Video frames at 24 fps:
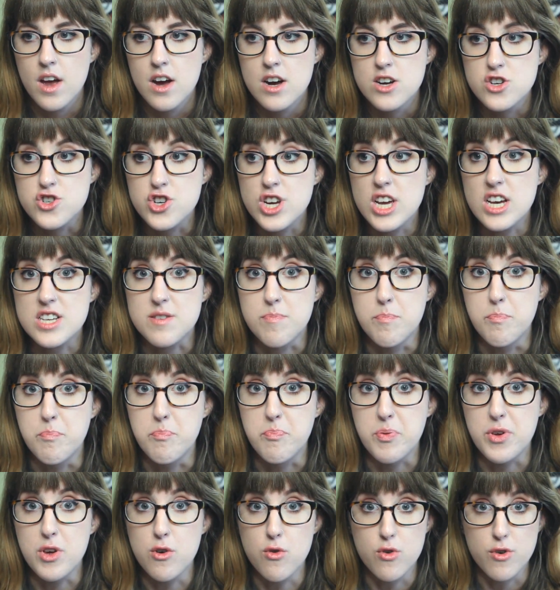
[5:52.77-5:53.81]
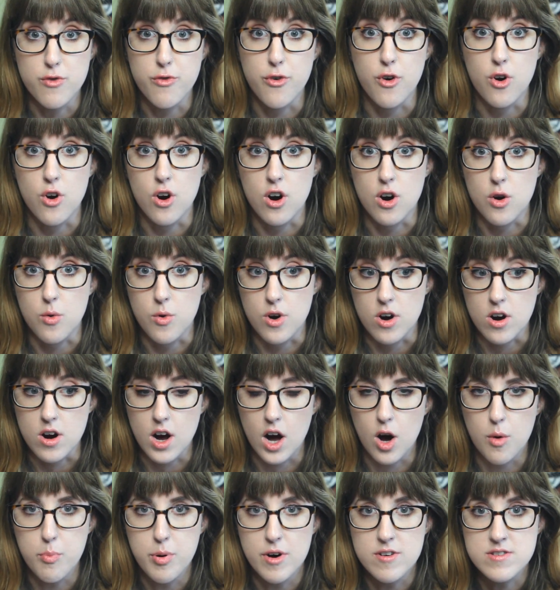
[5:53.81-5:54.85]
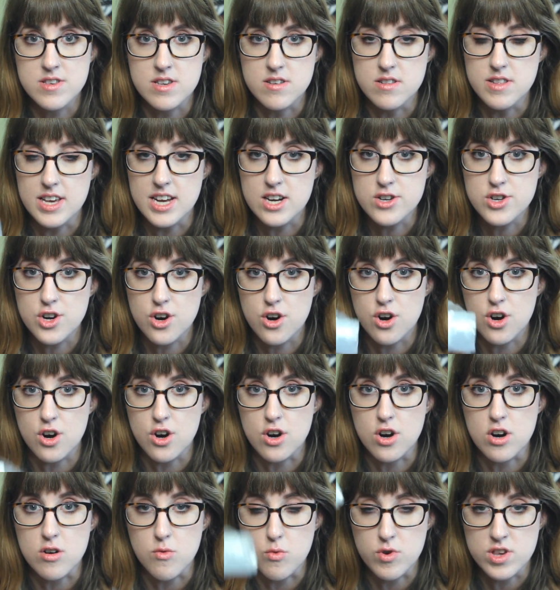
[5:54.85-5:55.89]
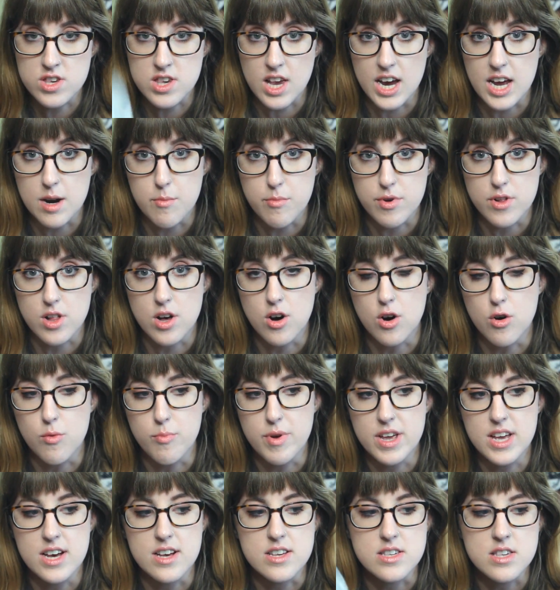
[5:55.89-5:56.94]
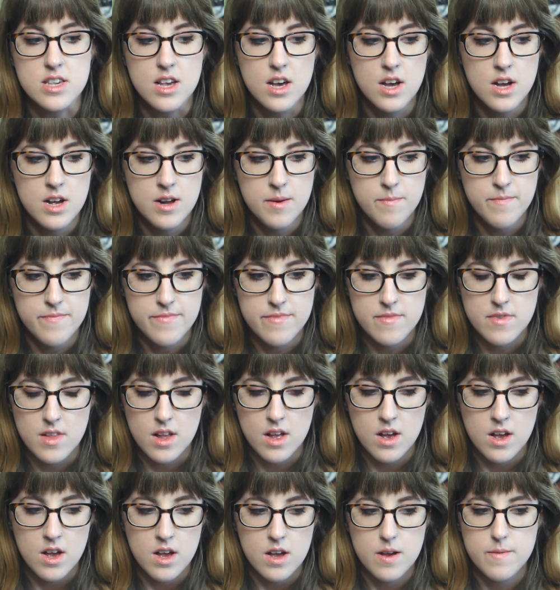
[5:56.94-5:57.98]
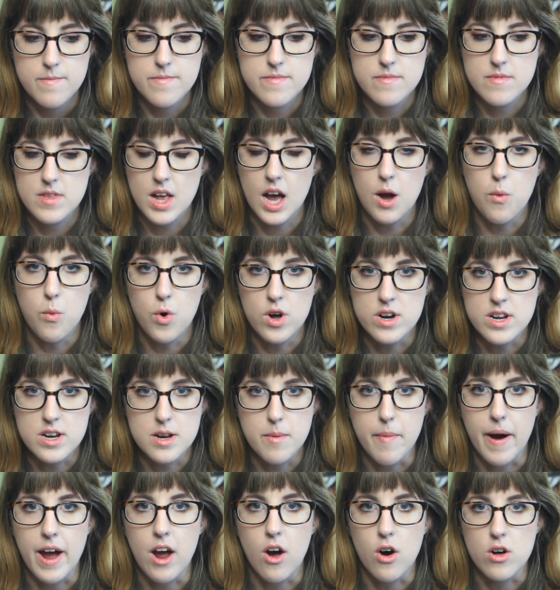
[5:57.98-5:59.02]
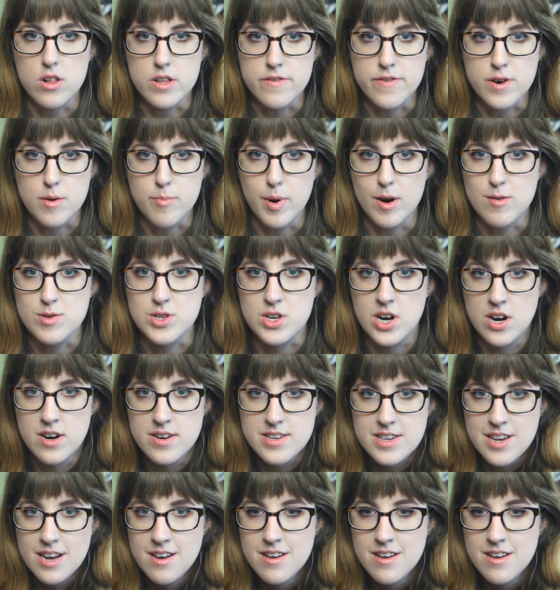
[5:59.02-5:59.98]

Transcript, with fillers: she has beautiful artwork. I'll post a link to her site below because I wanted to buy all of her posters,